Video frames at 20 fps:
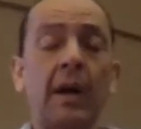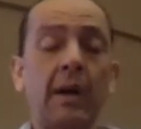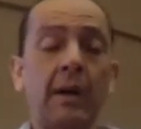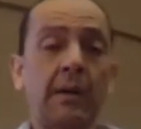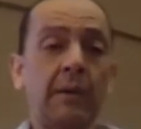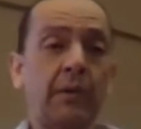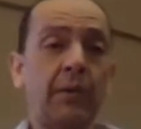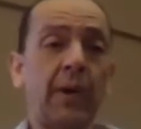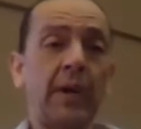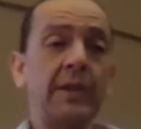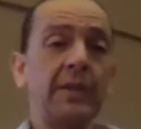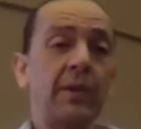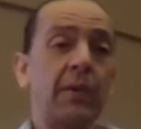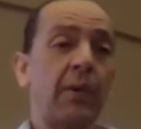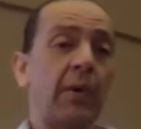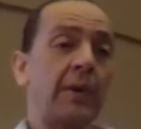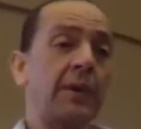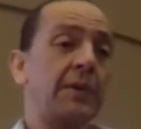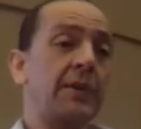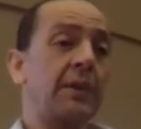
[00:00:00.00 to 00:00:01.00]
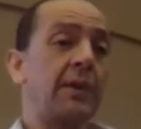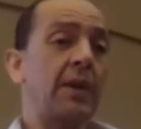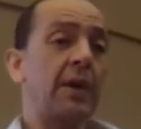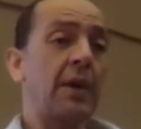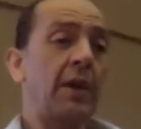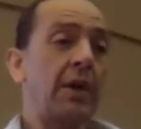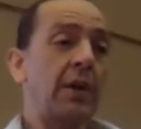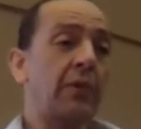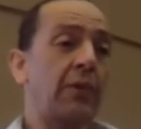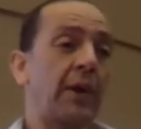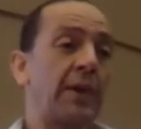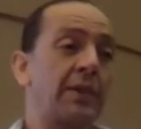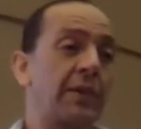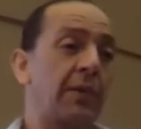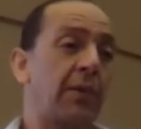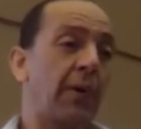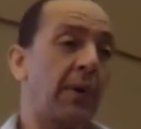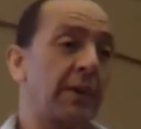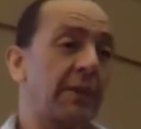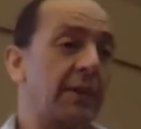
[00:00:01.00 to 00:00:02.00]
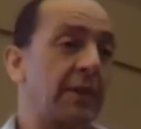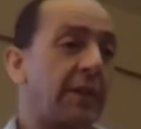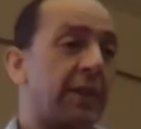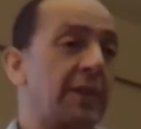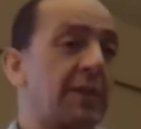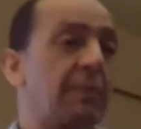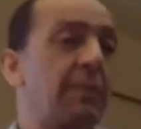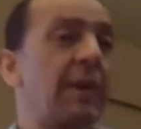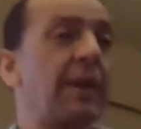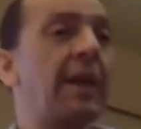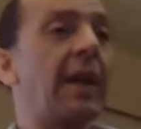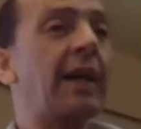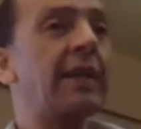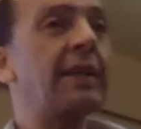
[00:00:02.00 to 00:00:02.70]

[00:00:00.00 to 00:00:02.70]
Crazy Horse. Crazy Horse and his men had